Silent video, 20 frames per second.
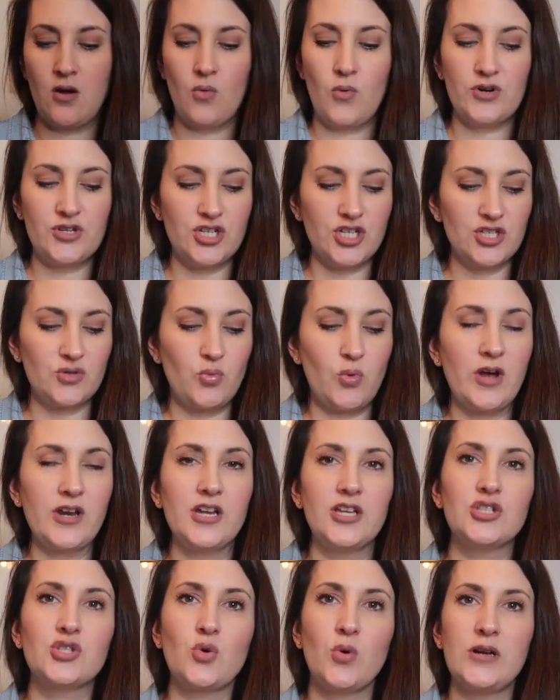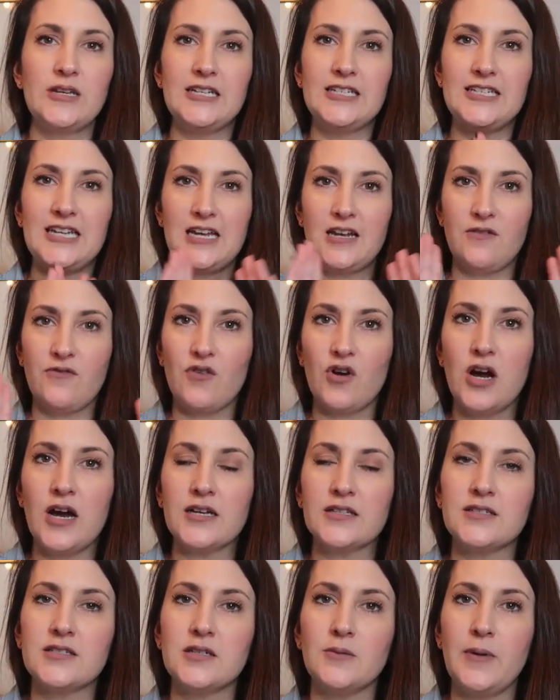which is what it's going to take for
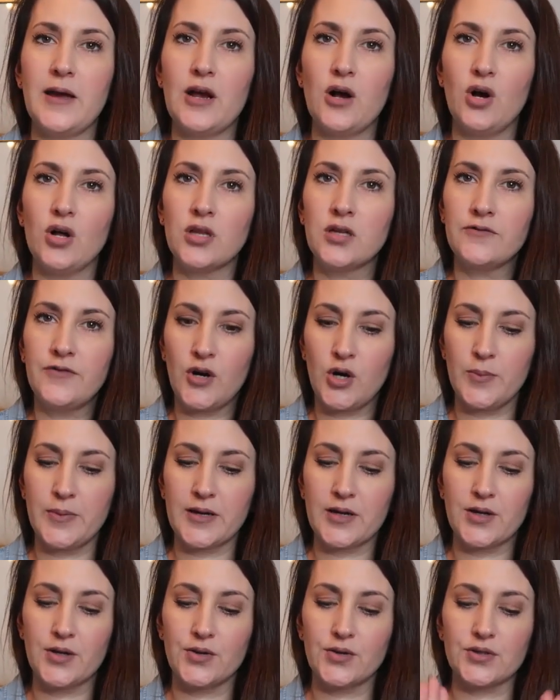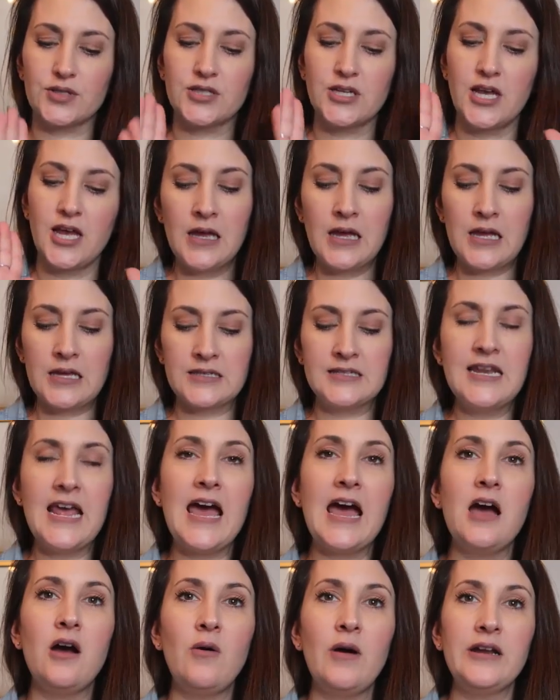us to pay all of our bills. Is
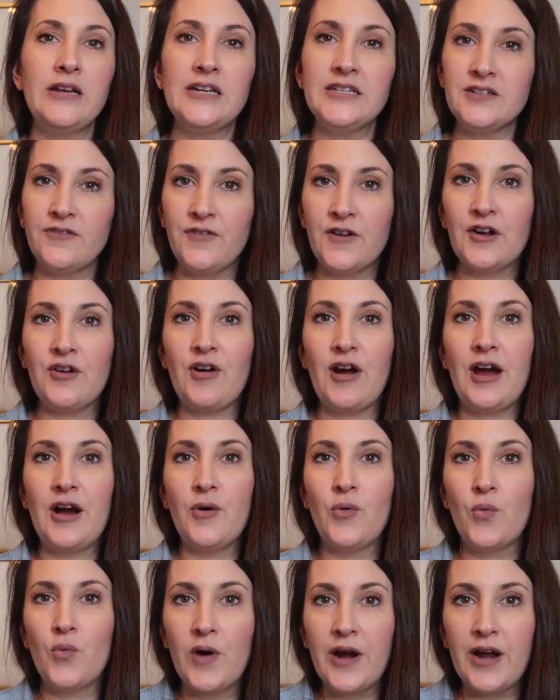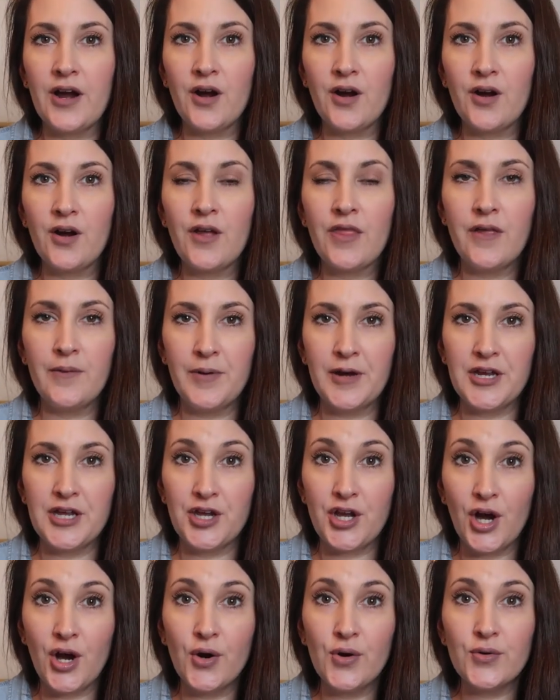now I need to figure out where the money
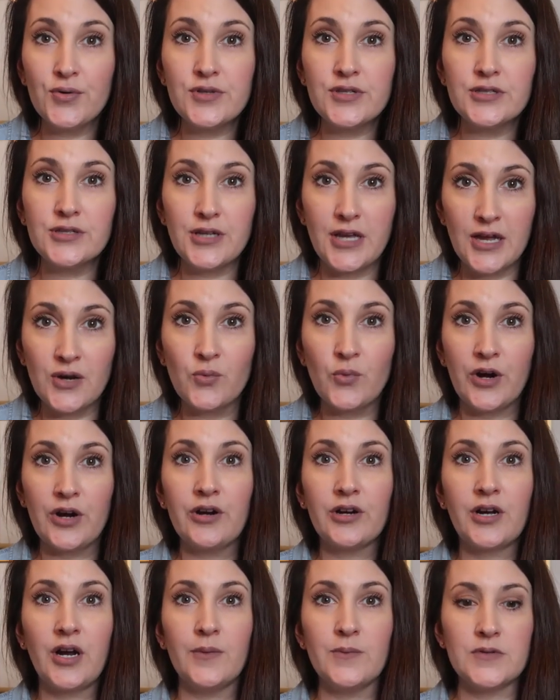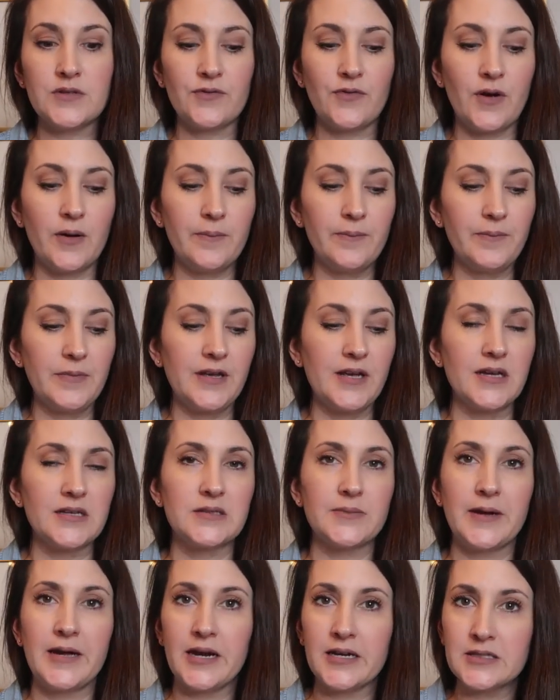goes and where it comes from,
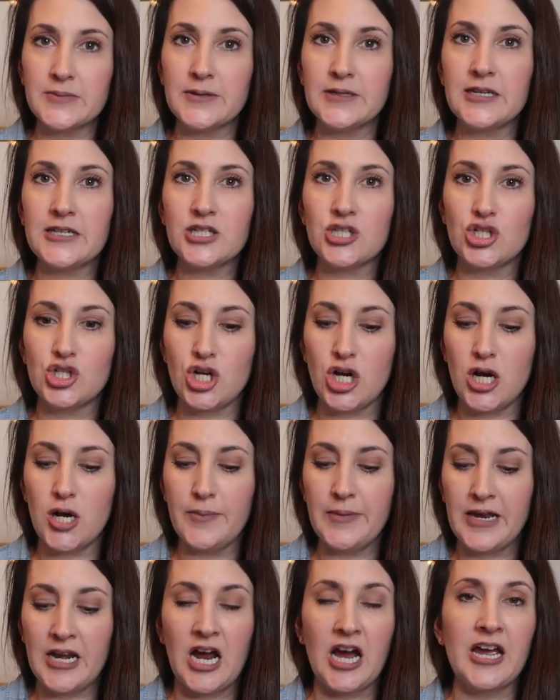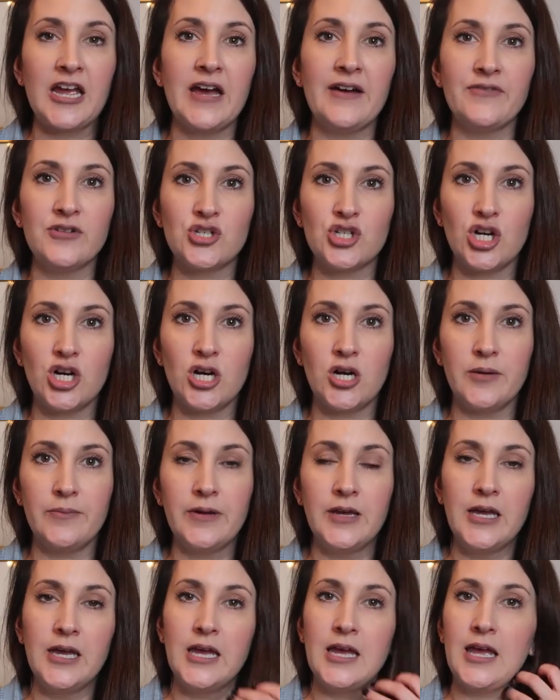because my husband has a job and I have a
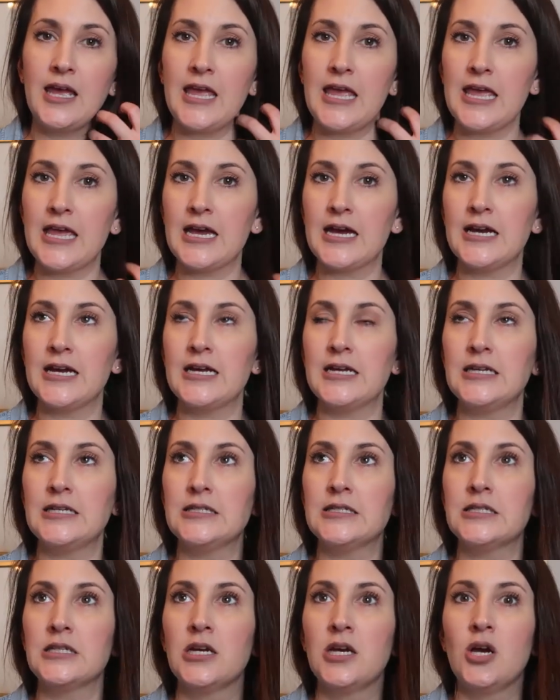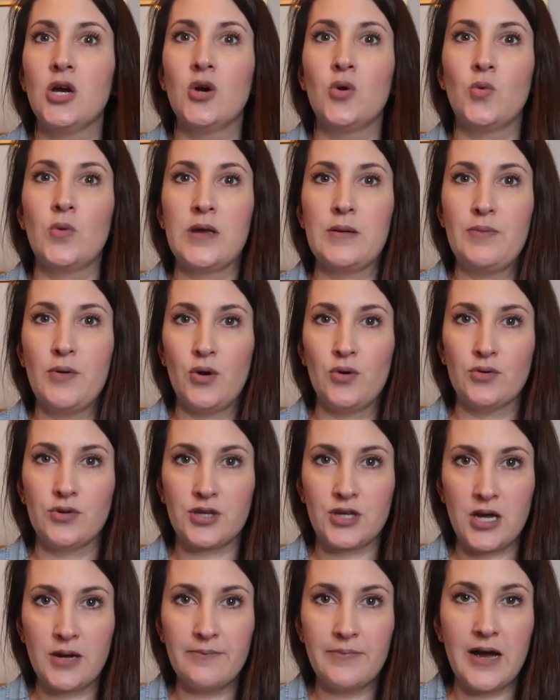job, and we
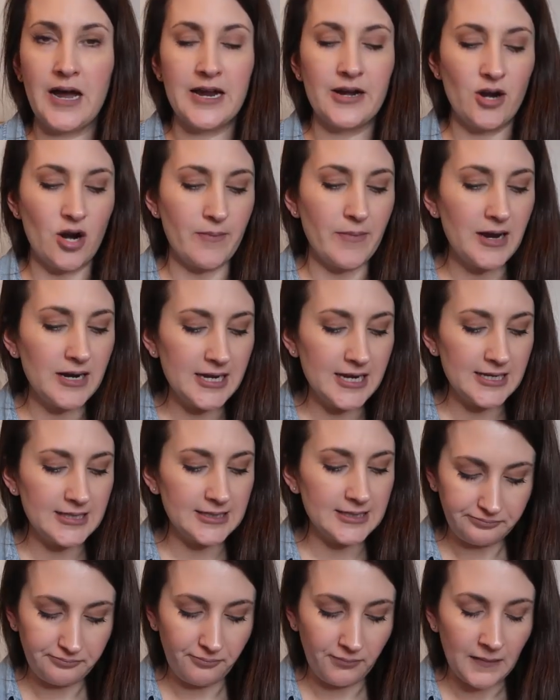both combine our monies